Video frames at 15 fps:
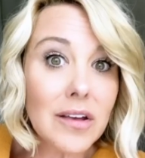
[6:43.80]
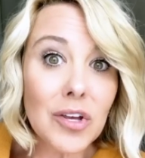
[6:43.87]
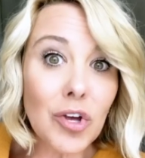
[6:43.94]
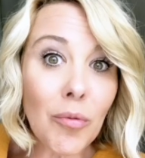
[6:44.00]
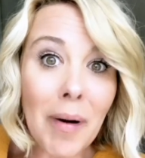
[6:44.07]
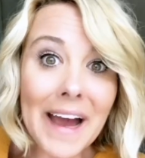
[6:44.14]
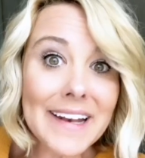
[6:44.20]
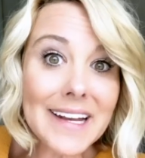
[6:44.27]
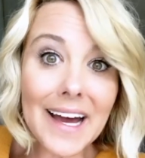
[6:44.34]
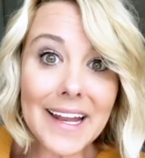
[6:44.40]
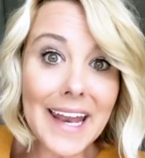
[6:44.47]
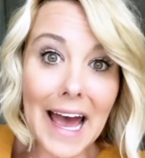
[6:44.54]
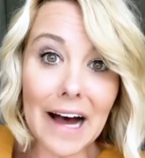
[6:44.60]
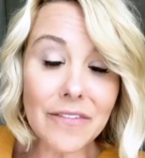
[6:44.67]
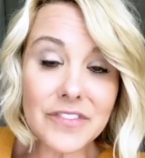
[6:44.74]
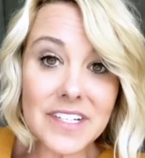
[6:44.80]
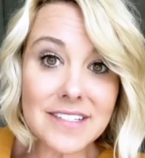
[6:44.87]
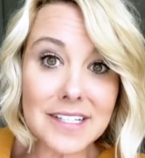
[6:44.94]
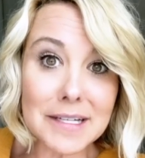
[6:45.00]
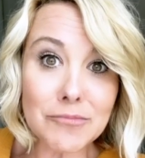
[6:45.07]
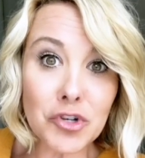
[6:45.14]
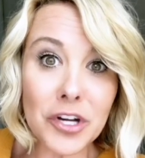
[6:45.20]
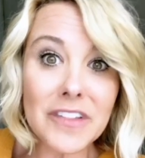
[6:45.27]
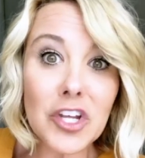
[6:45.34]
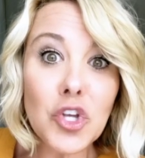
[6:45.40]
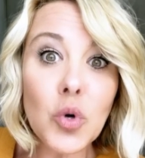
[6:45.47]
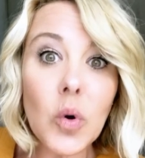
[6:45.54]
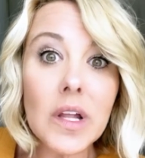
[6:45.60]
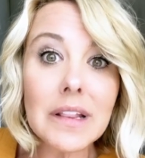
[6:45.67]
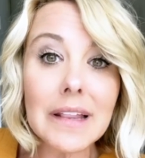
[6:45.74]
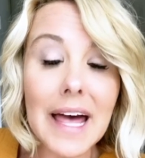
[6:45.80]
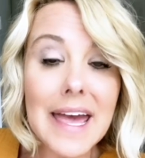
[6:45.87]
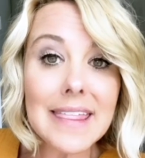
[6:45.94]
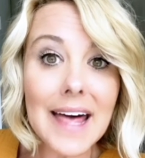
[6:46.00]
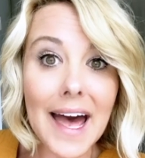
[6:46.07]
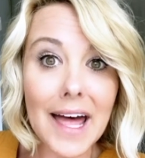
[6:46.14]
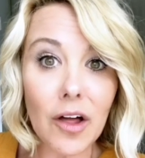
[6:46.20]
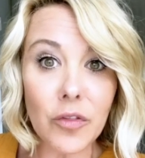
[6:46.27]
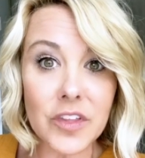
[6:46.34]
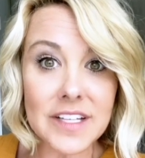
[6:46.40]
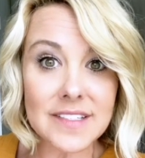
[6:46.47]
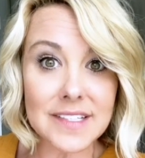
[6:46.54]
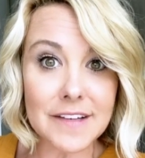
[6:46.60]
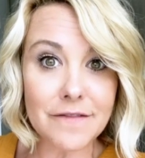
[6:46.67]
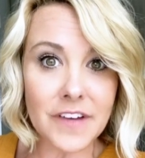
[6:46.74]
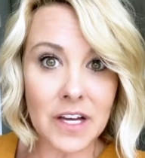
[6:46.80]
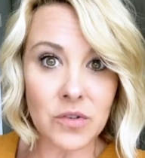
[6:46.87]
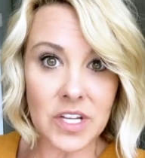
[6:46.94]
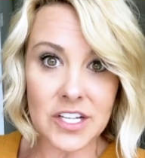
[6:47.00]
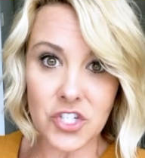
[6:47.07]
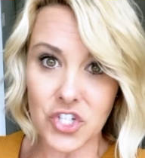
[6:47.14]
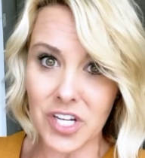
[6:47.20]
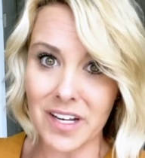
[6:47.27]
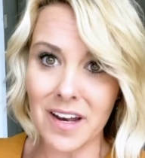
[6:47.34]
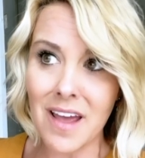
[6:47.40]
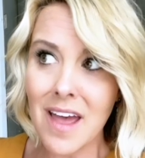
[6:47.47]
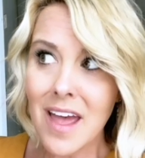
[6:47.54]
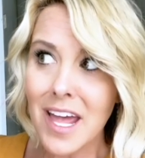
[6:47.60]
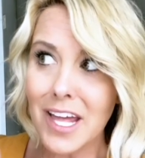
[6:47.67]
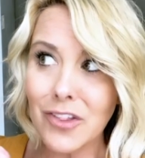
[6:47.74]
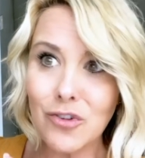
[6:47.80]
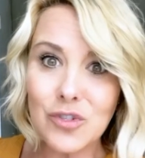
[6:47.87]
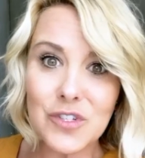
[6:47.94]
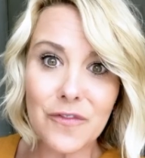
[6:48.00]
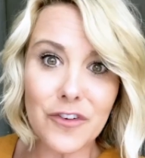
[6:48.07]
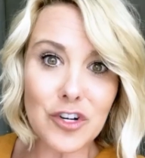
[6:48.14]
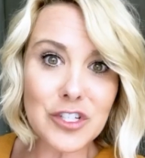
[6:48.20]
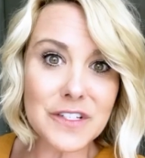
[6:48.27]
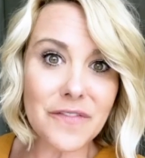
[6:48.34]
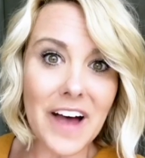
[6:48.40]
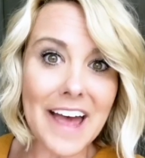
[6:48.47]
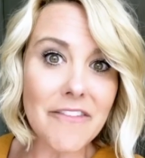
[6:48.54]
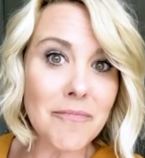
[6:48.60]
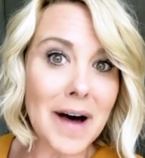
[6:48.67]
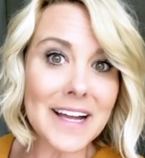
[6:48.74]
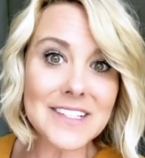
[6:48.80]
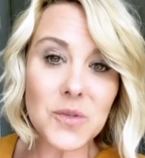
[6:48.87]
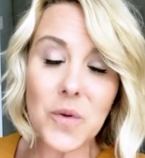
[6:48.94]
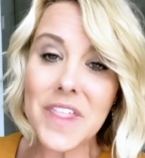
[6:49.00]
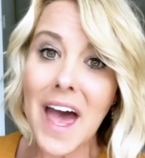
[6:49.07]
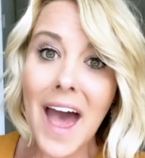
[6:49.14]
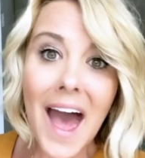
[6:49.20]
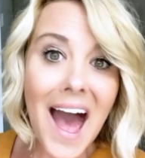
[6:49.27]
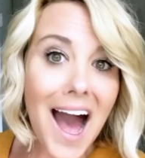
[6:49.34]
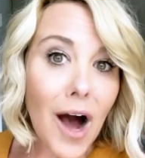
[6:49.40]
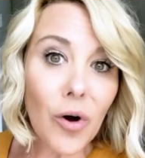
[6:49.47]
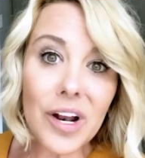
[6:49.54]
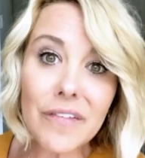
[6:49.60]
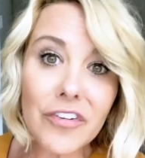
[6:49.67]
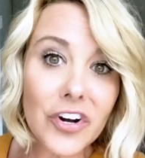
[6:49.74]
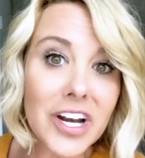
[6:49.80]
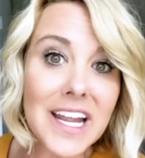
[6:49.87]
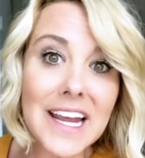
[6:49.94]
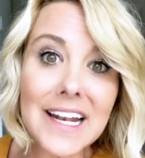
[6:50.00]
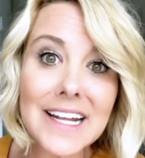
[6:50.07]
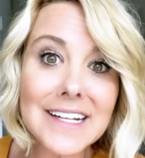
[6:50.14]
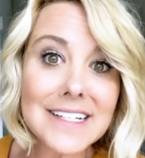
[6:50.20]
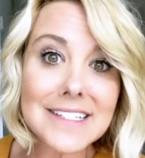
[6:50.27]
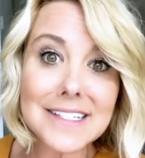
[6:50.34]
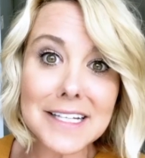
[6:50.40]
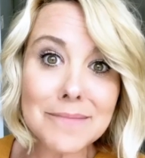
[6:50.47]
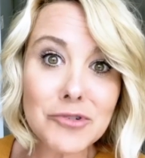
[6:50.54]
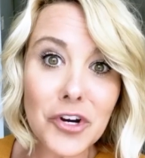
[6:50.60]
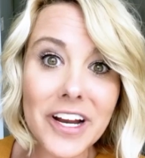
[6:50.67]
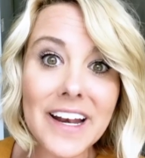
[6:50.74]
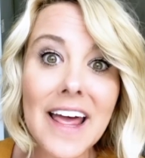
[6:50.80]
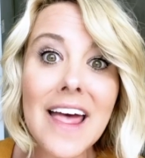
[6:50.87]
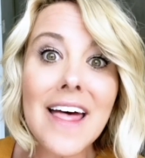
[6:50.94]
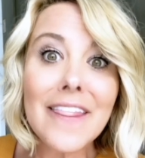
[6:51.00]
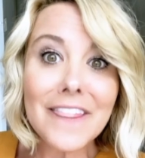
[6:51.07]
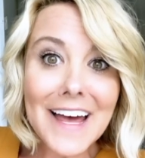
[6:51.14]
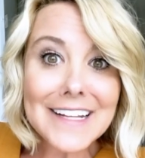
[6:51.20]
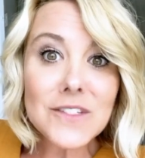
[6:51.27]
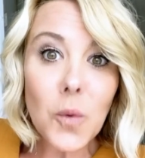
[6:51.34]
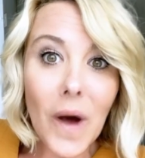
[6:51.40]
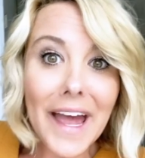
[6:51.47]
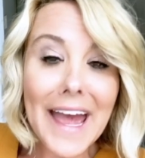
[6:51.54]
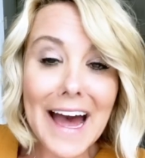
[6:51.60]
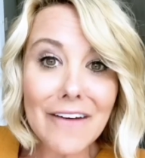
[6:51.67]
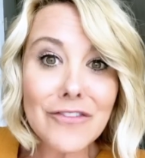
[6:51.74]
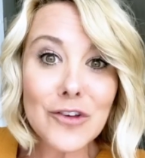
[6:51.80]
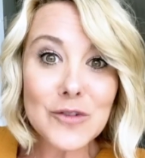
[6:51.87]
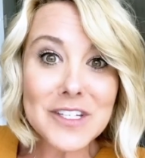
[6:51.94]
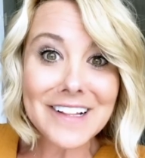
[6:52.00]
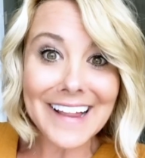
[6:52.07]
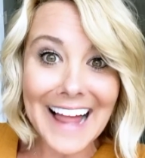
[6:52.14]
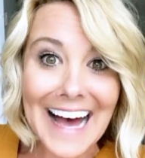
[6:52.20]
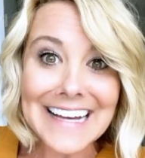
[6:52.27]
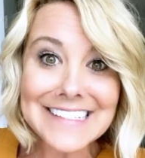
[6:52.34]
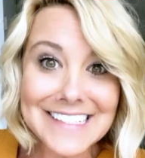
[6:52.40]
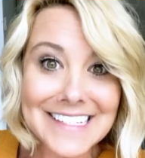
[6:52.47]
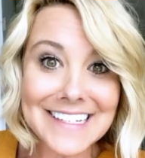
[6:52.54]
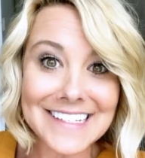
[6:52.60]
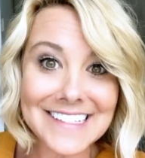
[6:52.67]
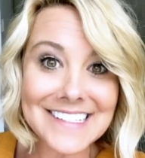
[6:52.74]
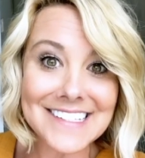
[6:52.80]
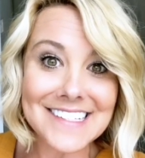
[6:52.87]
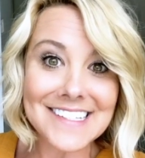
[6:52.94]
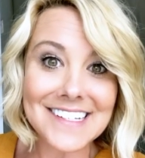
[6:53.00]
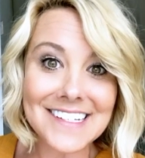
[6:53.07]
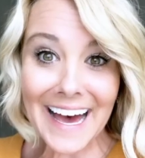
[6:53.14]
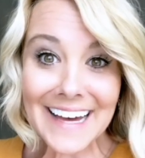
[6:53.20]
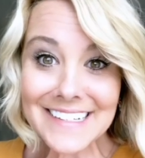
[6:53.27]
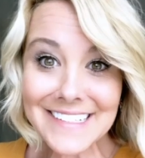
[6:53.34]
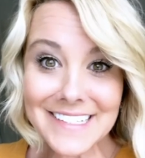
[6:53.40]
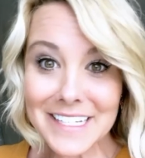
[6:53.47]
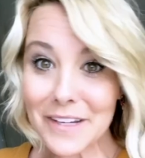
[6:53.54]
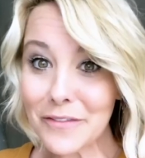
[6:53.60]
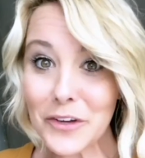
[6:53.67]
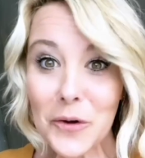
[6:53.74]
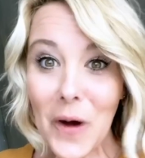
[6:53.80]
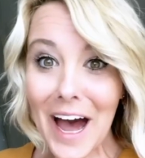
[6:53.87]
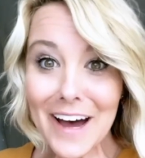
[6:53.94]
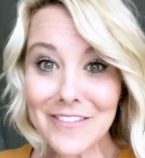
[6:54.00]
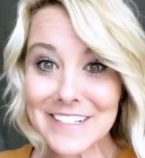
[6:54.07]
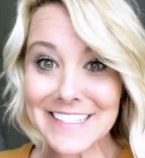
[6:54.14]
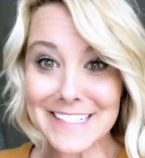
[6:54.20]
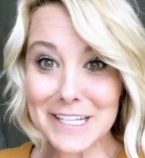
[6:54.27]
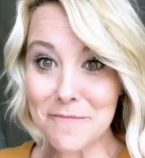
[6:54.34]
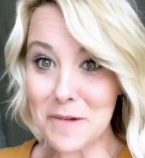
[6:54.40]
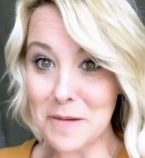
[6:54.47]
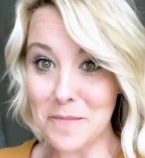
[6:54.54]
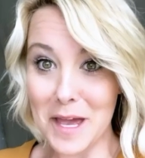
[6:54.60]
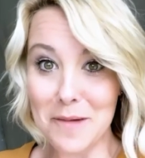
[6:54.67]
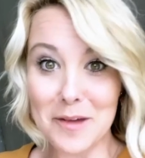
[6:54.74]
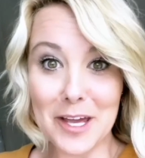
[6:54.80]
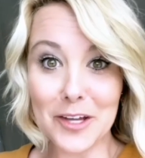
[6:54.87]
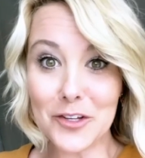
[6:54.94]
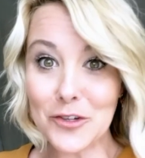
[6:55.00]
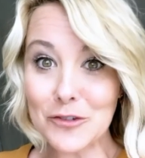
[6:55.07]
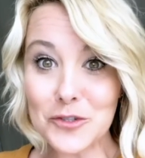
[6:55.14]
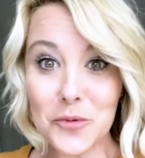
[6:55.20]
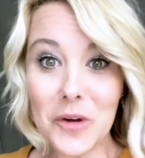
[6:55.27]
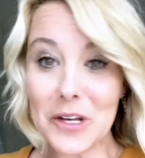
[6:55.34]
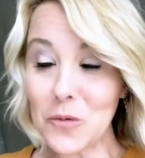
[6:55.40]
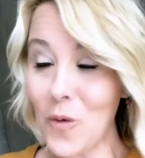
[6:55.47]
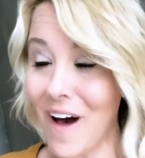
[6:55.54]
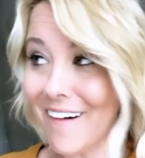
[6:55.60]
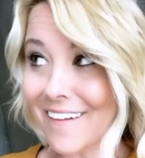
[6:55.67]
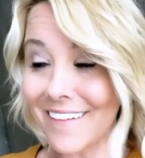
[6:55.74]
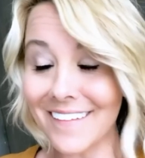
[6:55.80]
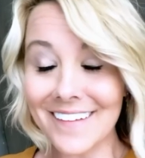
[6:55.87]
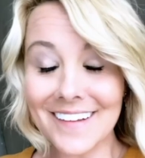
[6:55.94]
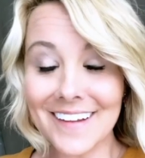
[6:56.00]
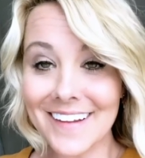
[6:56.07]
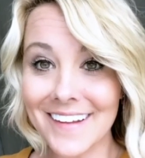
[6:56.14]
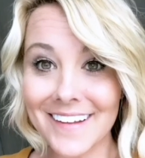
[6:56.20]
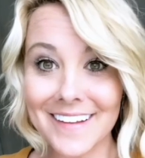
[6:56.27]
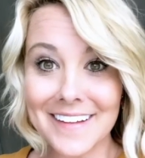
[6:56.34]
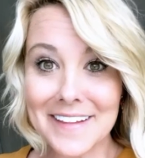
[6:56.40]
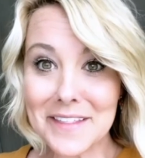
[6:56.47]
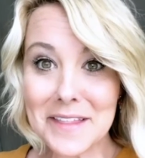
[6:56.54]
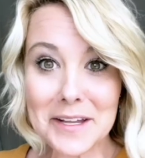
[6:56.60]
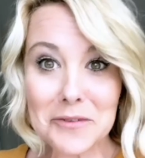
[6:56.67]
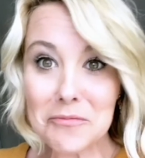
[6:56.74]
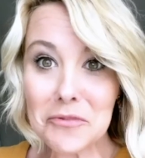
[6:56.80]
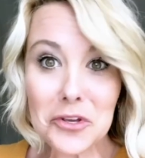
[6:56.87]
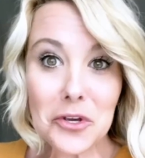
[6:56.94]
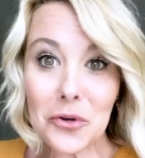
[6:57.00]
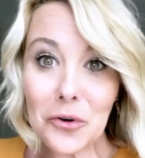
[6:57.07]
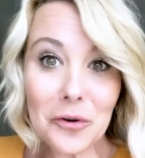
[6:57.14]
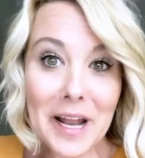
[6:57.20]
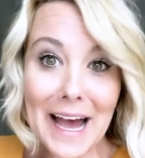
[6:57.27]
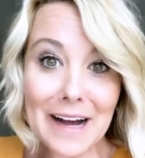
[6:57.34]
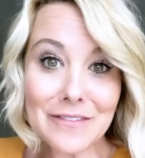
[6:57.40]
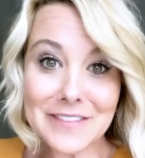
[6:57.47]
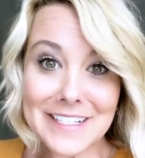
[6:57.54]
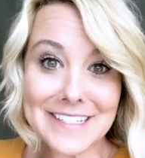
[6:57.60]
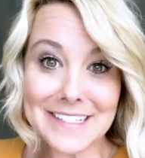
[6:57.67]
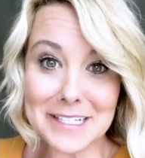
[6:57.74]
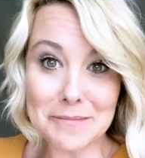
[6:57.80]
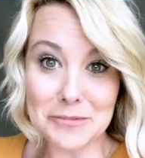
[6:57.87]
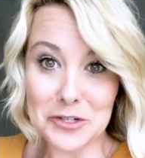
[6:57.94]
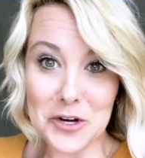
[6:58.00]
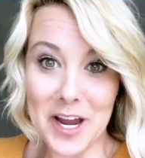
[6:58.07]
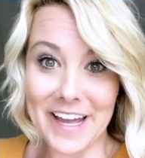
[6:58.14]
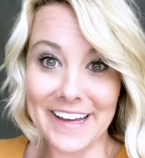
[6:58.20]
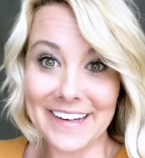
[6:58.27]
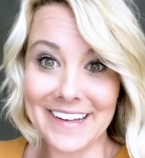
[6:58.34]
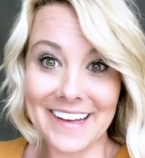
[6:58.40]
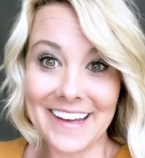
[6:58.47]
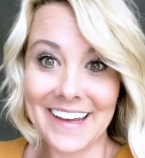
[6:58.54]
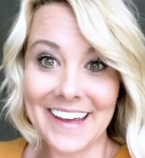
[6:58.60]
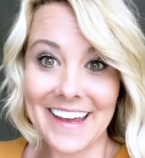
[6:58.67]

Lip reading: you might not have to sleep train, that you can lay that healthy sleep foundation in those first 5 months without ever needing to sleep train. That's why I have those classes. If you have a sleeping baby and you're doing well, then you don't have to sleep train.